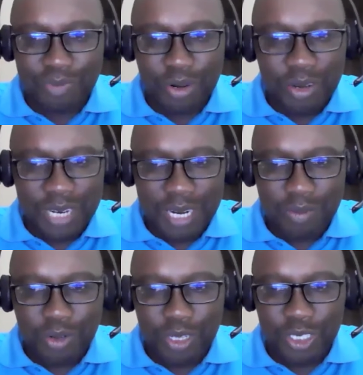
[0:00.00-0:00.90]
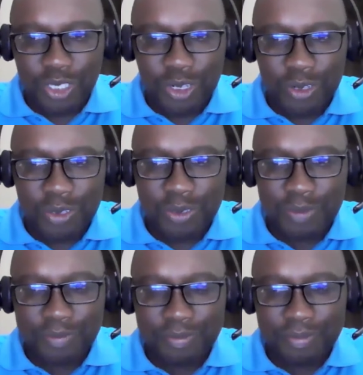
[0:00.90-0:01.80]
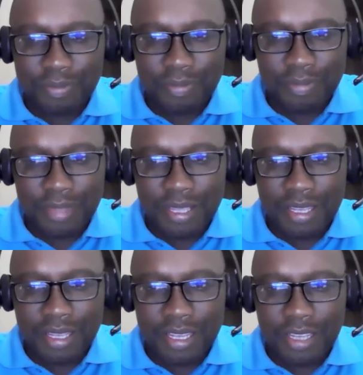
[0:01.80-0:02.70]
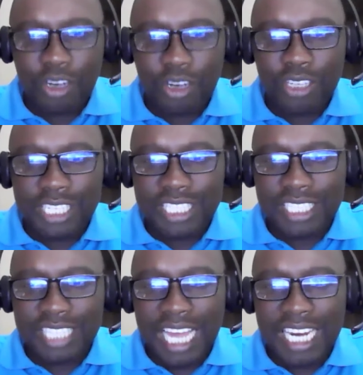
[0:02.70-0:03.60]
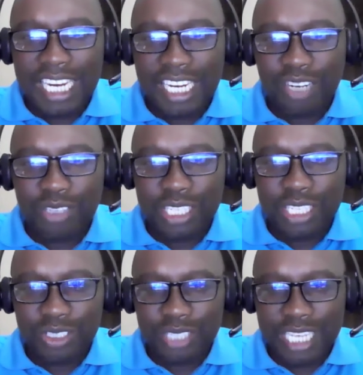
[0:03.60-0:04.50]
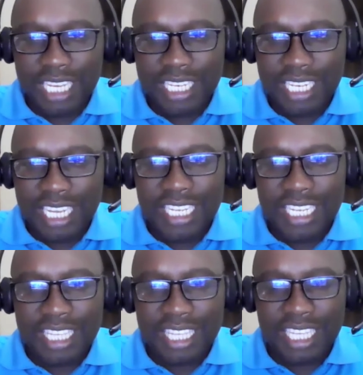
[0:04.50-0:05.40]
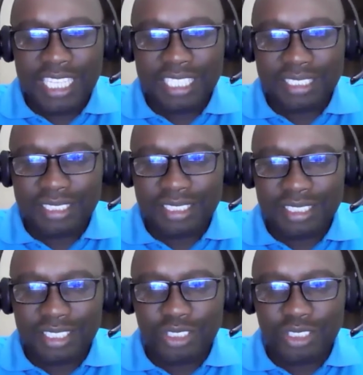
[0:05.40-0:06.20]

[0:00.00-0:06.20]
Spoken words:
program or a show. You're not necessarily looking to gain anything.